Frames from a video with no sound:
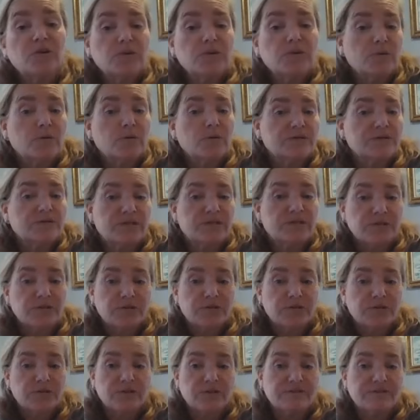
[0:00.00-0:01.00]
or
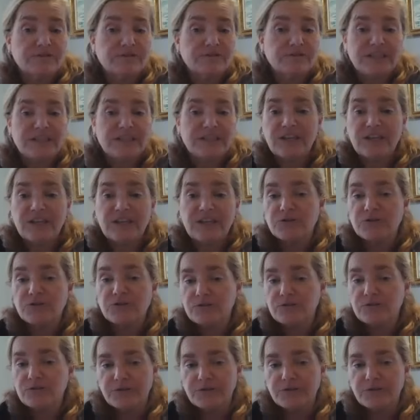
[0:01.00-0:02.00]
Saratoga Invitational
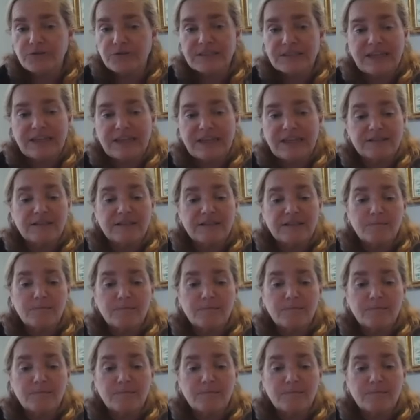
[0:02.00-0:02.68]
in New York State,